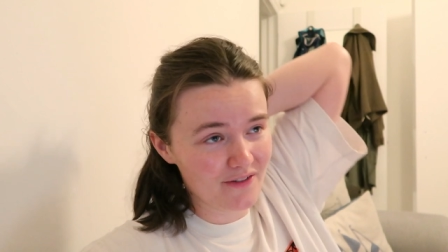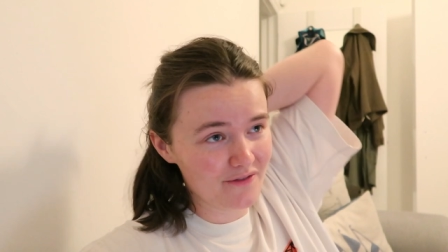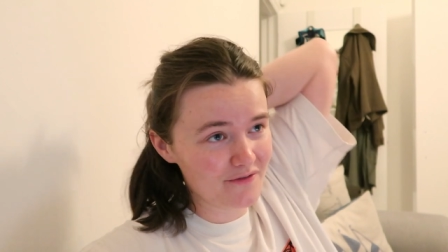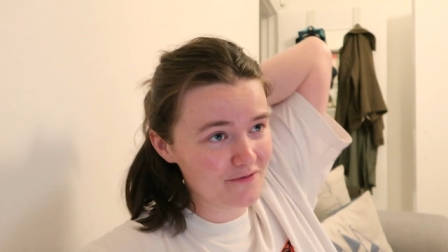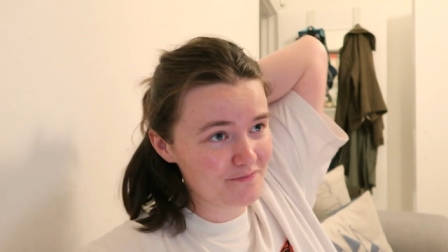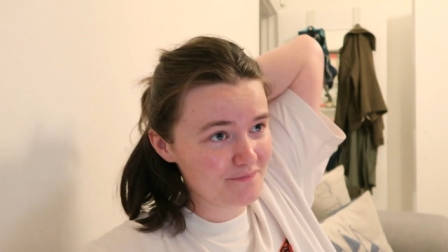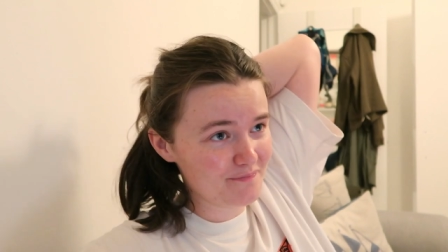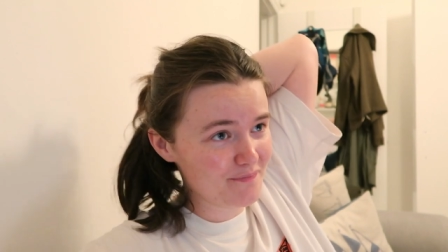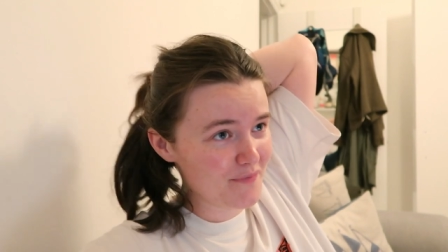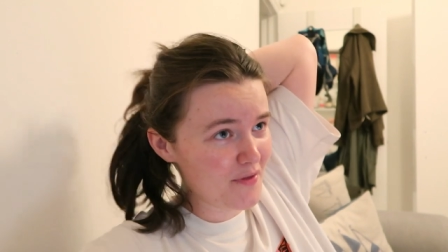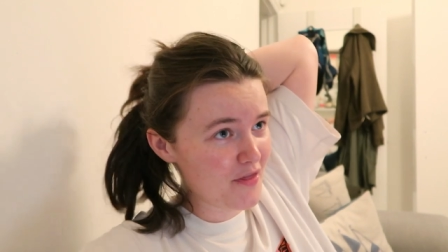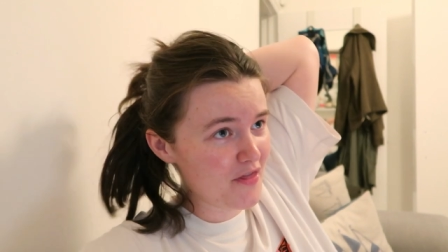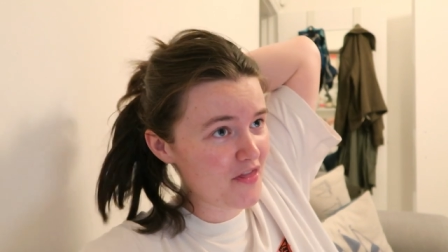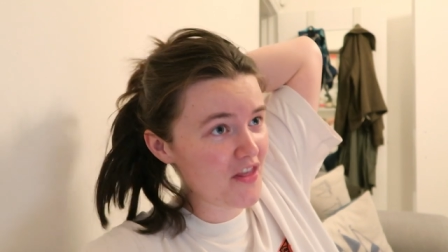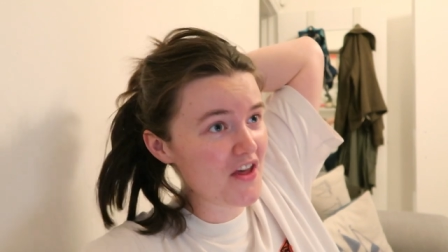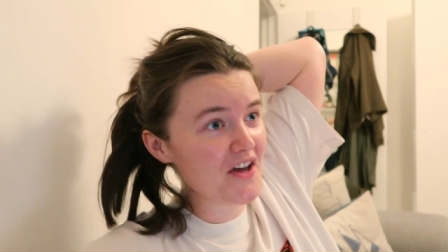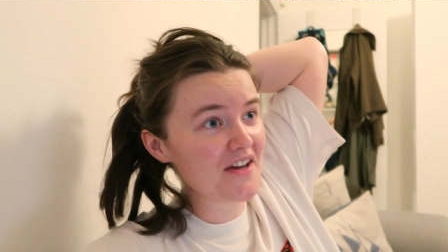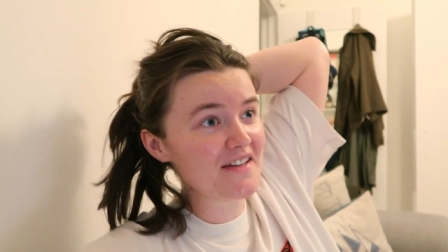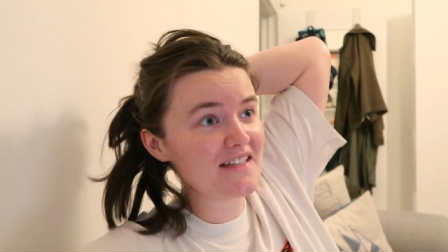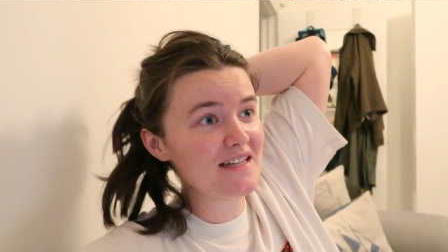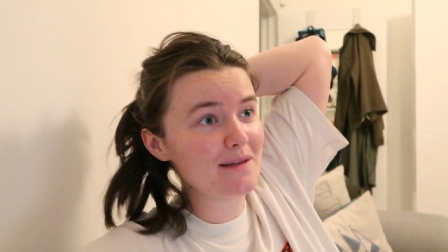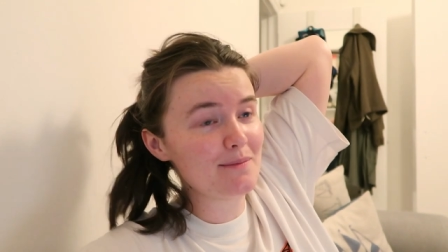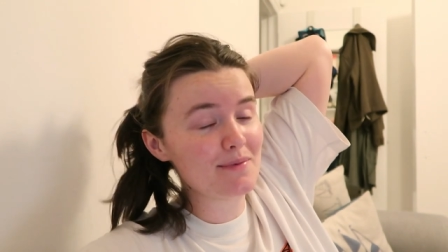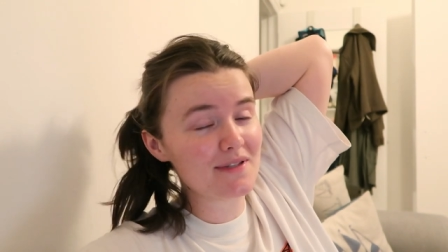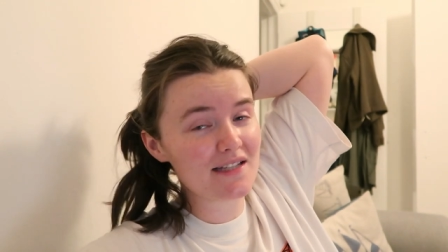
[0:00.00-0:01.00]
of
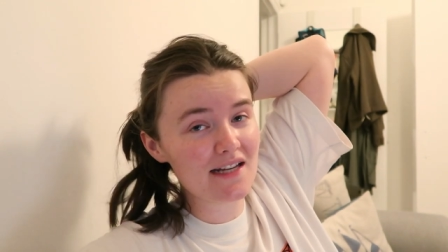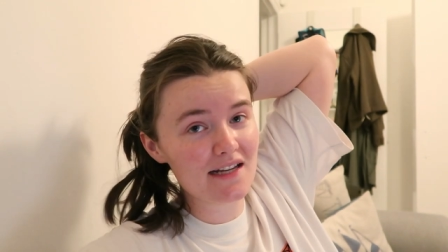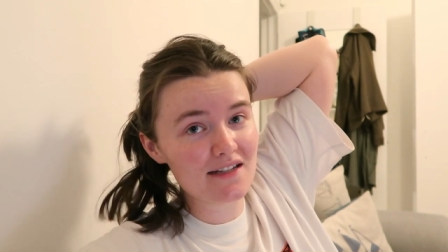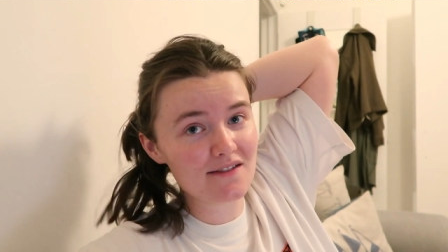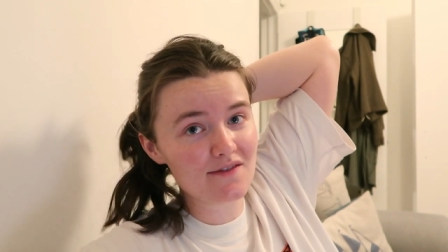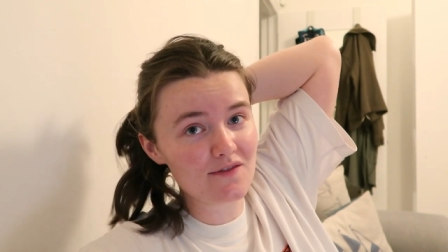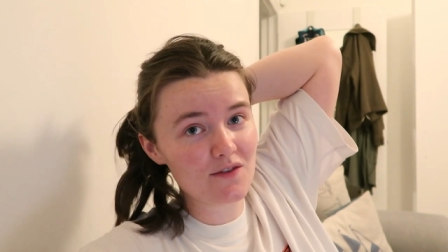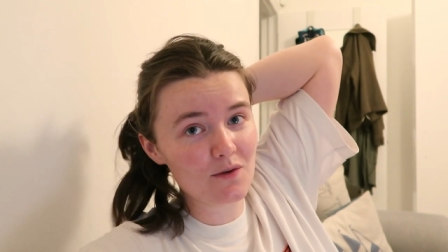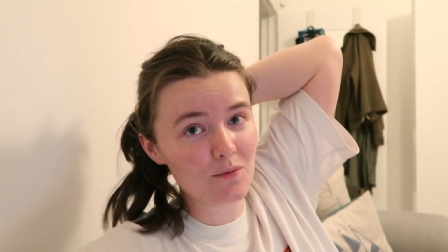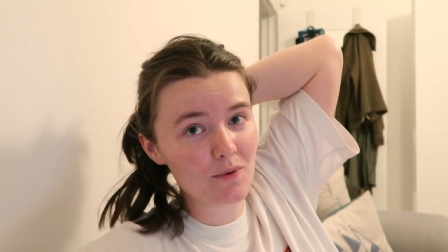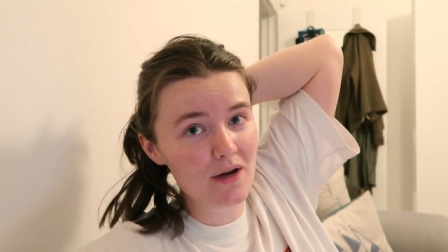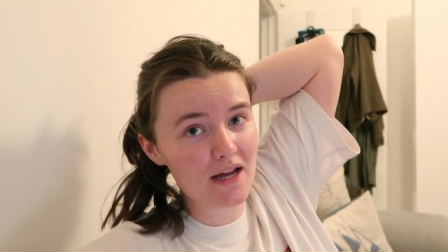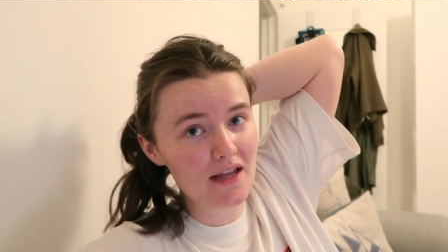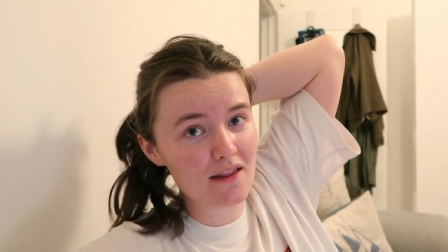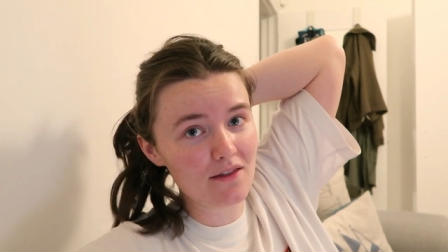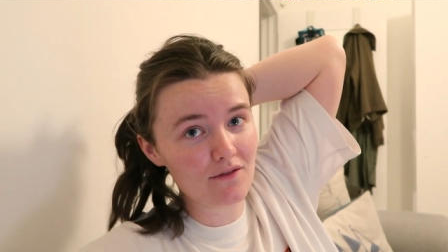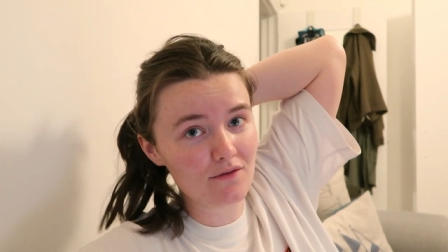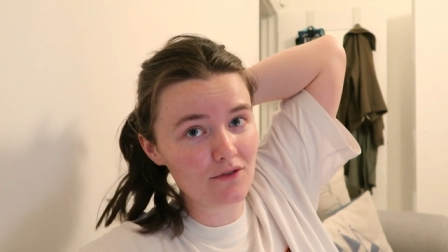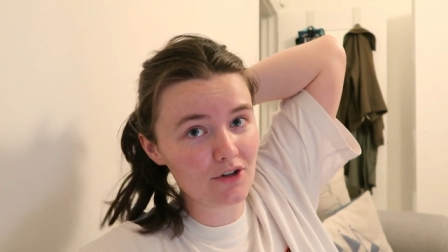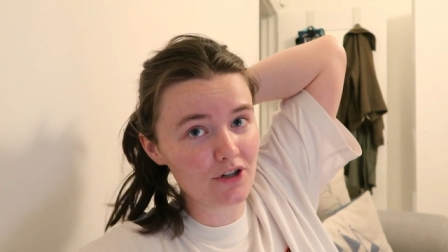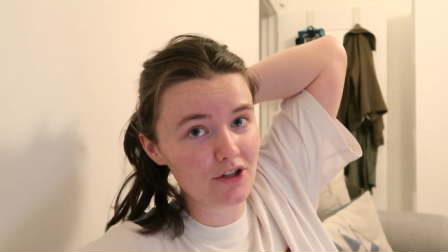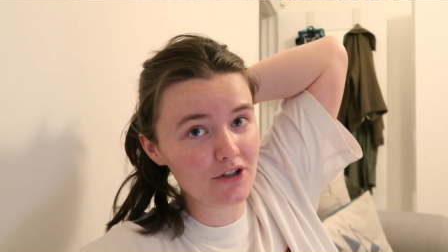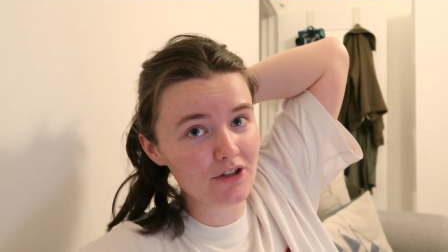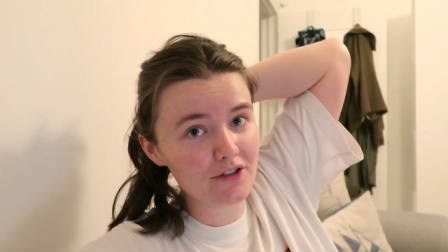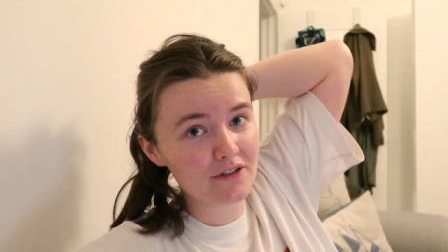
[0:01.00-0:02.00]
30% of the way
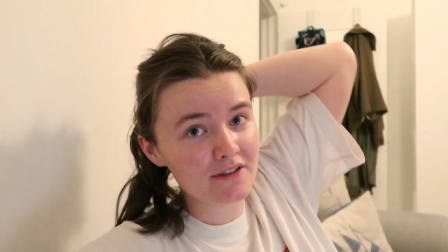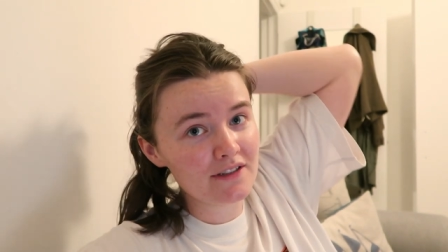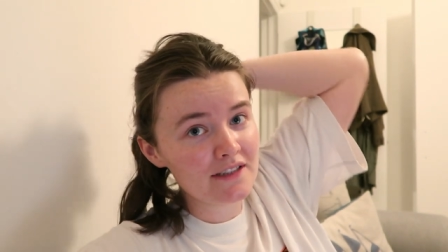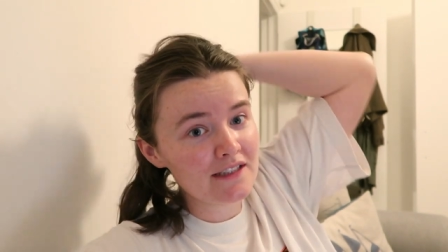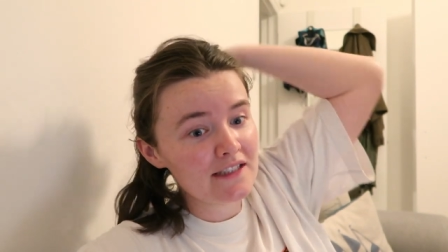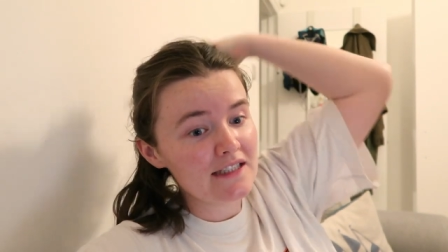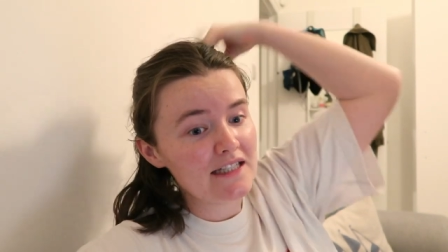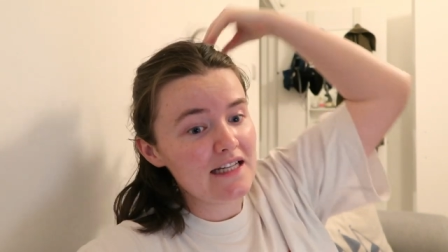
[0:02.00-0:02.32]
through.